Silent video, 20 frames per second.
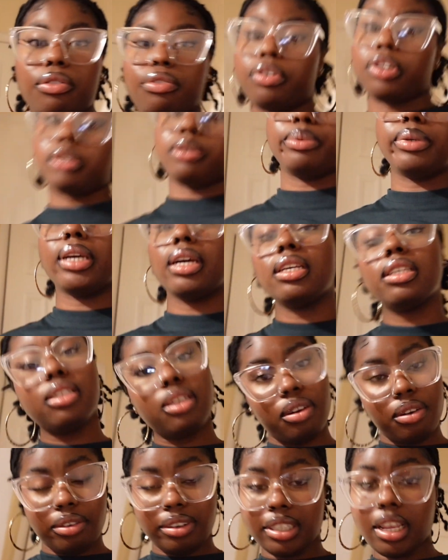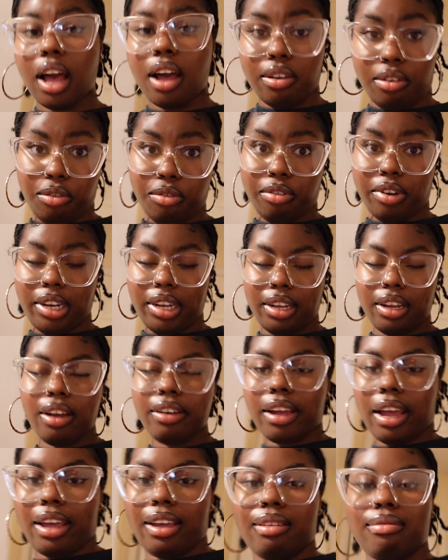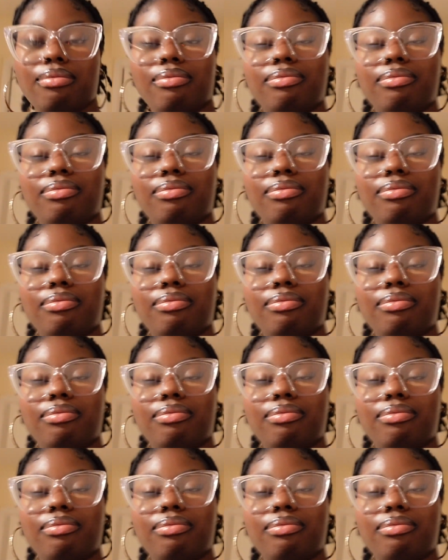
first because your girl is hungry. Okay,